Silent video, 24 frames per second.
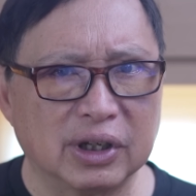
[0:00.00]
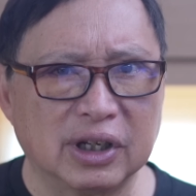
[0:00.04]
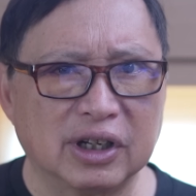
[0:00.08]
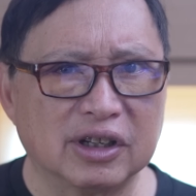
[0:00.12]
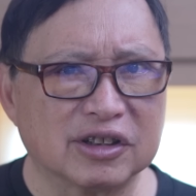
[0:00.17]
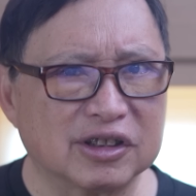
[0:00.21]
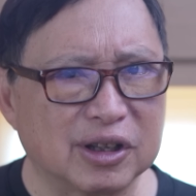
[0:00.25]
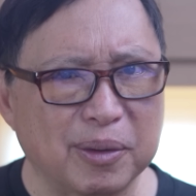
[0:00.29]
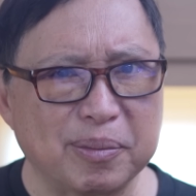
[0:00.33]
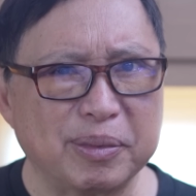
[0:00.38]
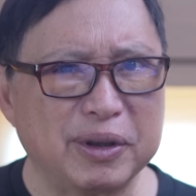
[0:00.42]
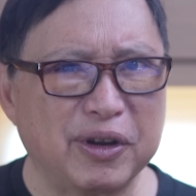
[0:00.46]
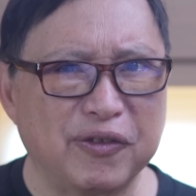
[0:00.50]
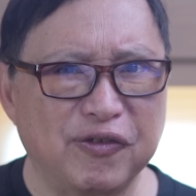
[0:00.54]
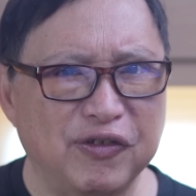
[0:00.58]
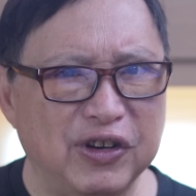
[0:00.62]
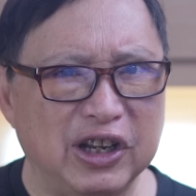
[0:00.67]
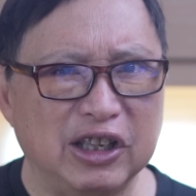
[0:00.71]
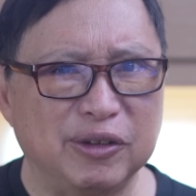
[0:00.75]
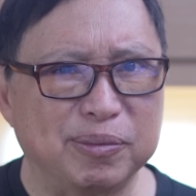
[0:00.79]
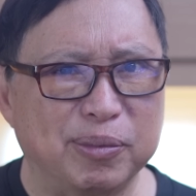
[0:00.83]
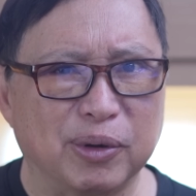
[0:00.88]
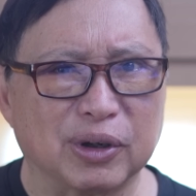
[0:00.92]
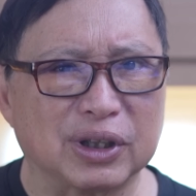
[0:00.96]
something
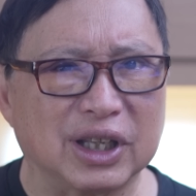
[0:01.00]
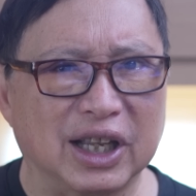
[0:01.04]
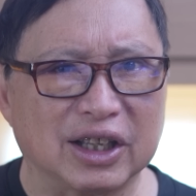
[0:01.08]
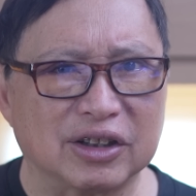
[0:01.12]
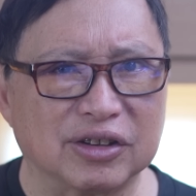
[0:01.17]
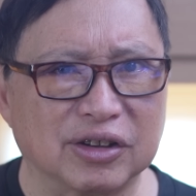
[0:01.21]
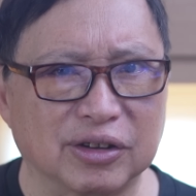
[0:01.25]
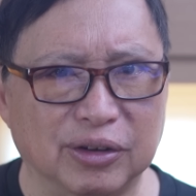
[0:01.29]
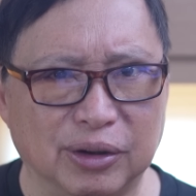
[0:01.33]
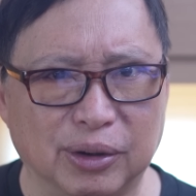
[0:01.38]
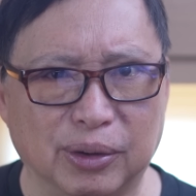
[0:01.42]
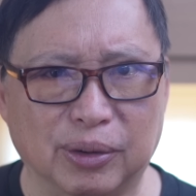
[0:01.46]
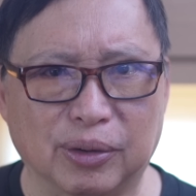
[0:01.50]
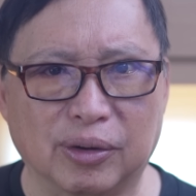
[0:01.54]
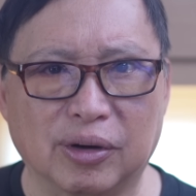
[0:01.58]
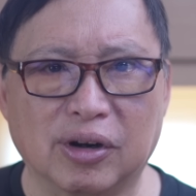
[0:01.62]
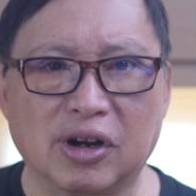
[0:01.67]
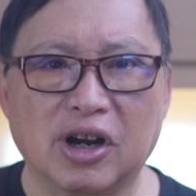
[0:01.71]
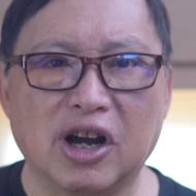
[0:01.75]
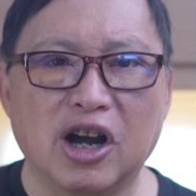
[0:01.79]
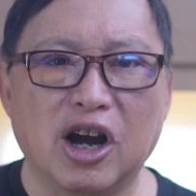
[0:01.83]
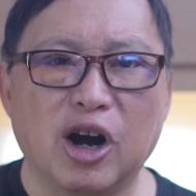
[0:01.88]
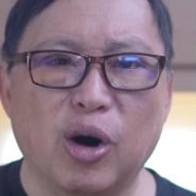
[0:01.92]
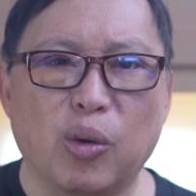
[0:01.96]
Facebook likes to do.
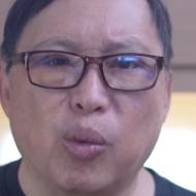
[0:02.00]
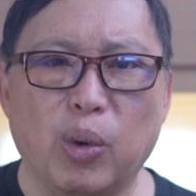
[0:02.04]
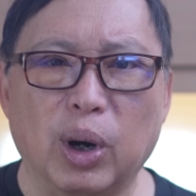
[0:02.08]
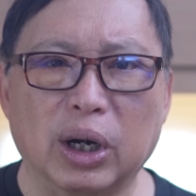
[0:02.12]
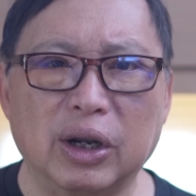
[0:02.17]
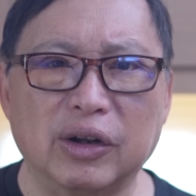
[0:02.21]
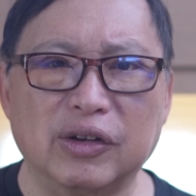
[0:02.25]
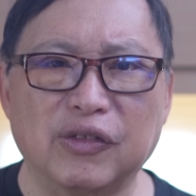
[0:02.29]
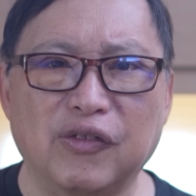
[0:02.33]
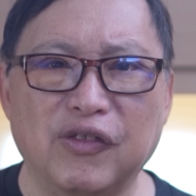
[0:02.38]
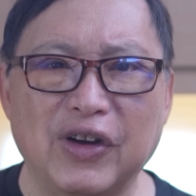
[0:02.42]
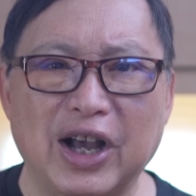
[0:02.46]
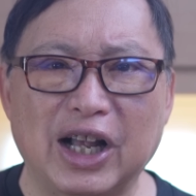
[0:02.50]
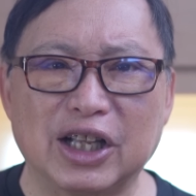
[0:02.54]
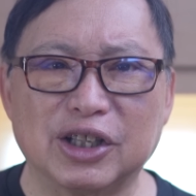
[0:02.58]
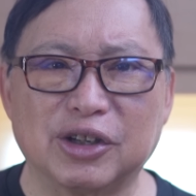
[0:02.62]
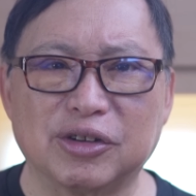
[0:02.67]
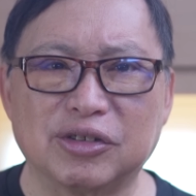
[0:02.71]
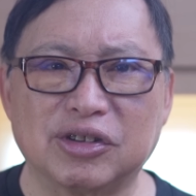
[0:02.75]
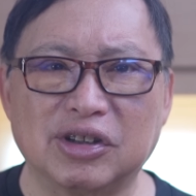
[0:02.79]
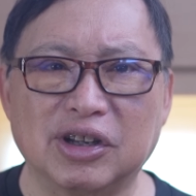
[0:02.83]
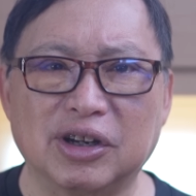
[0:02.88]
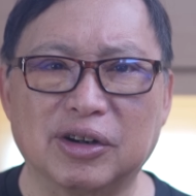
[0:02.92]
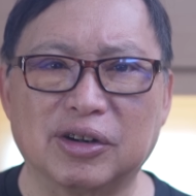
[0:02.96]
One of the
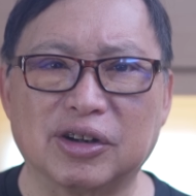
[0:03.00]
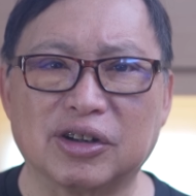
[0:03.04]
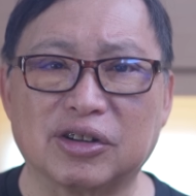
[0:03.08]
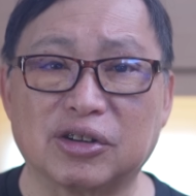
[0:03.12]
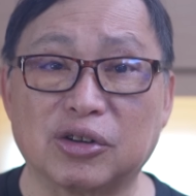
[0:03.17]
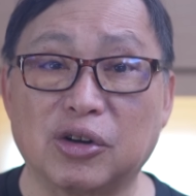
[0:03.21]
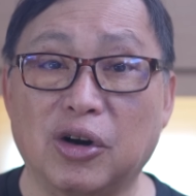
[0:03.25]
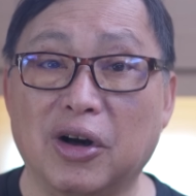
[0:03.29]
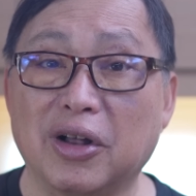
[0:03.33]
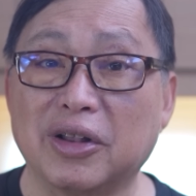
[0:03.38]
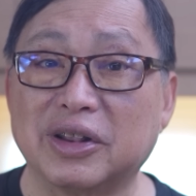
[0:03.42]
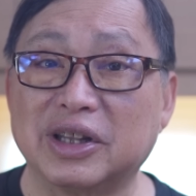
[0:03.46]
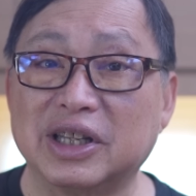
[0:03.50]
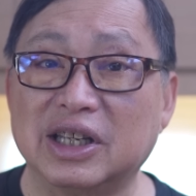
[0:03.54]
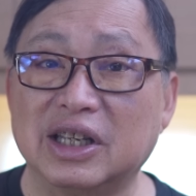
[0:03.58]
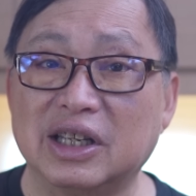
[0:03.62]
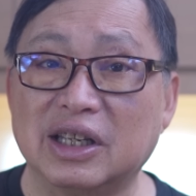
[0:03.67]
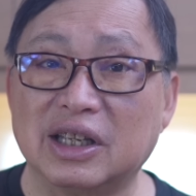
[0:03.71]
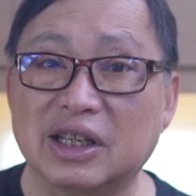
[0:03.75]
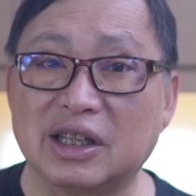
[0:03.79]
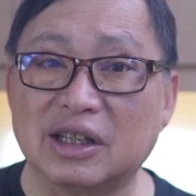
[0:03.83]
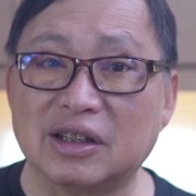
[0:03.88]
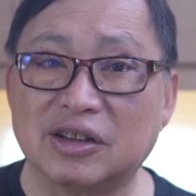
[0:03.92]
values here is called the